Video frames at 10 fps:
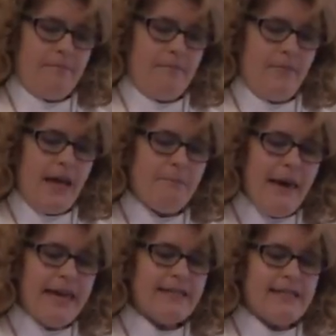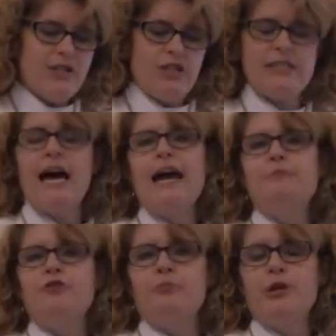They make such a type
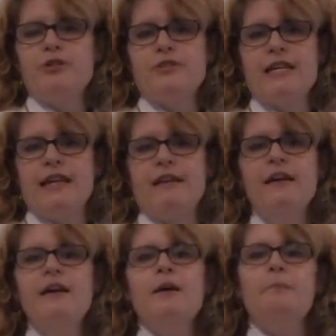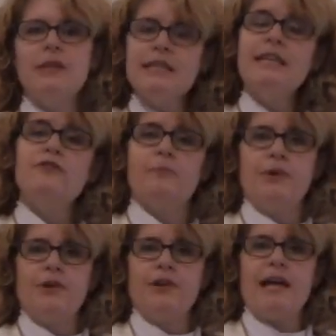of person
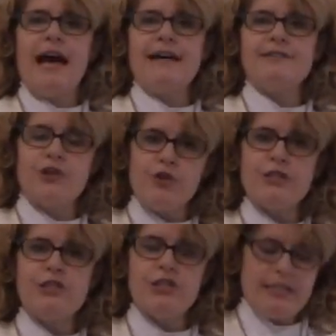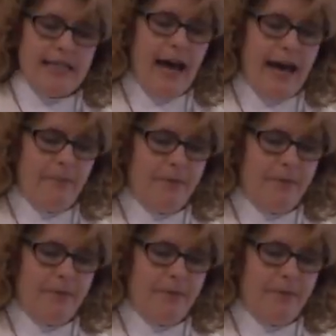believable as a Christian type.